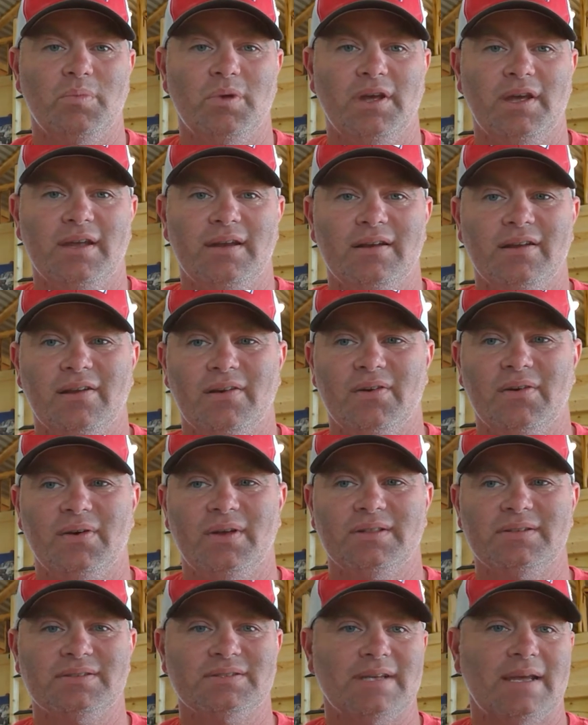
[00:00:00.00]
but
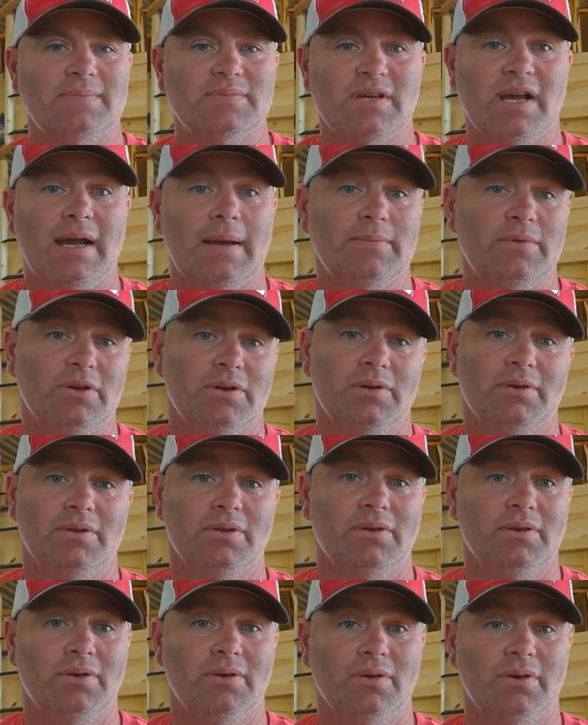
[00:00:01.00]
at the same time
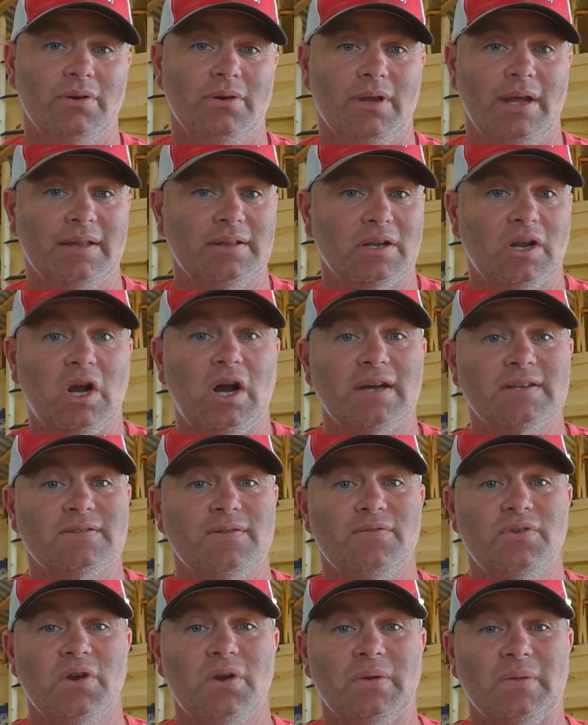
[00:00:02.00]
you're at the cost
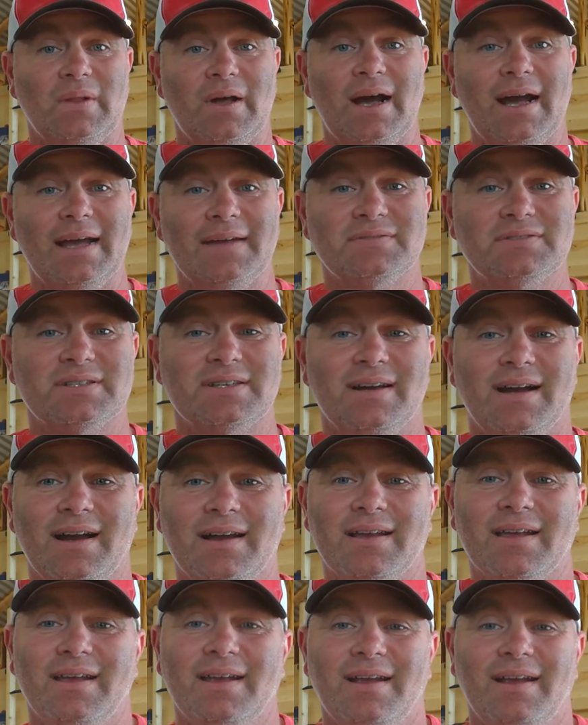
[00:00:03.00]
of your own livestock.